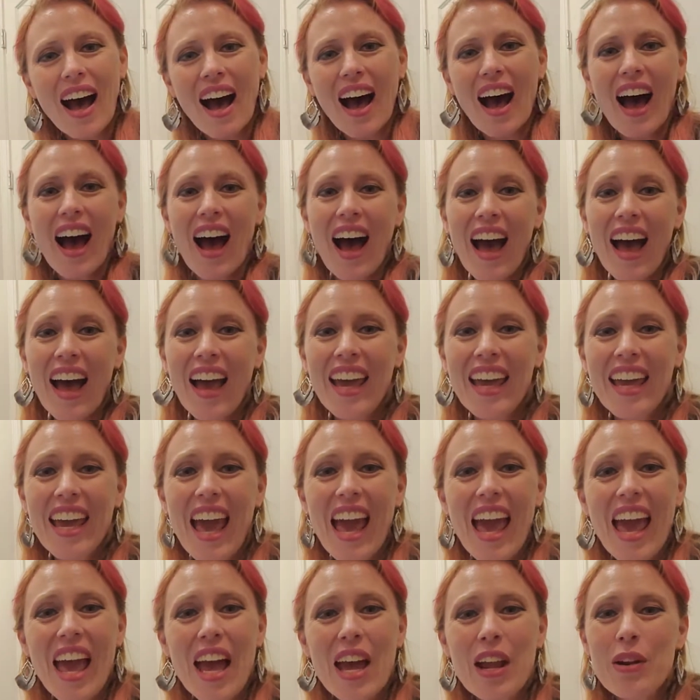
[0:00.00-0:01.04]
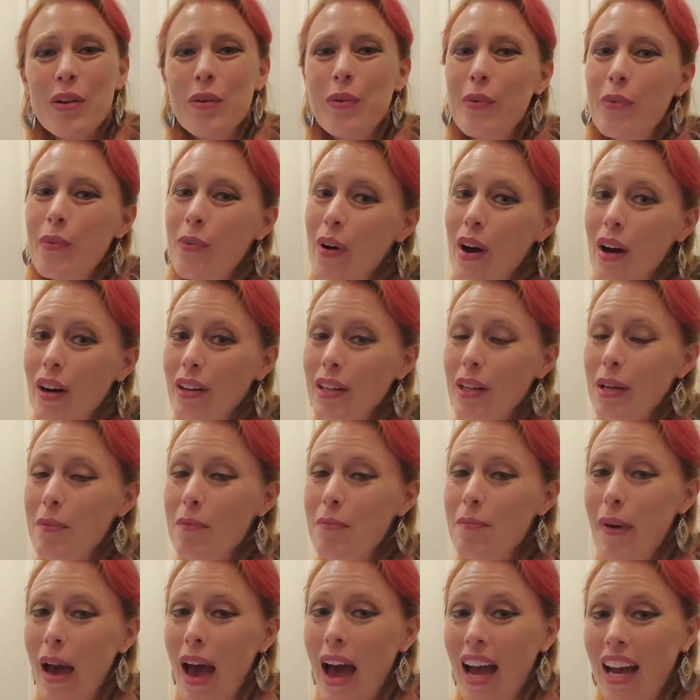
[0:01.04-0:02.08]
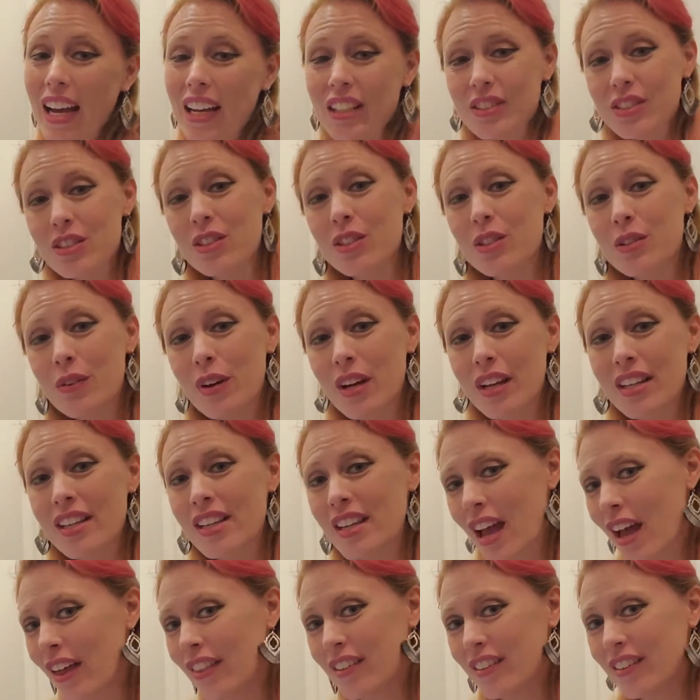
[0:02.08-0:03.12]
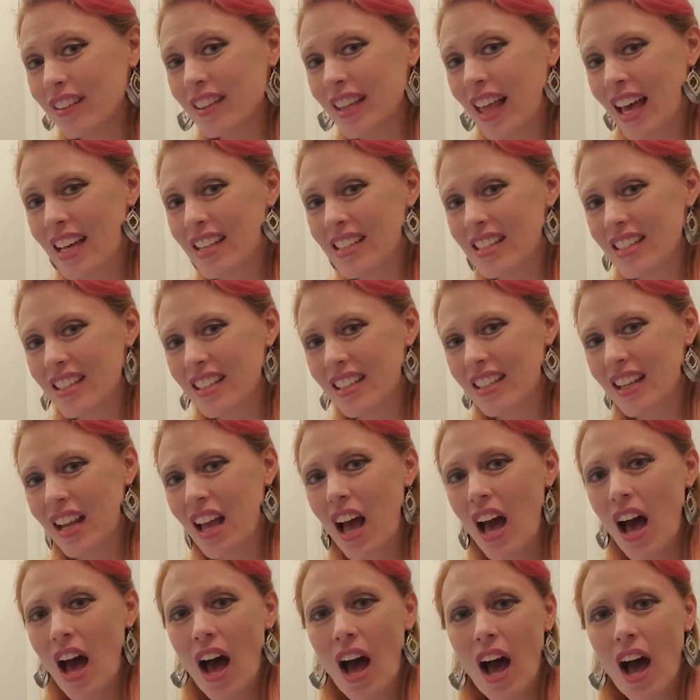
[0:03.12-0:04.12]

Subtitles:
Hi, and welcome back to another lesson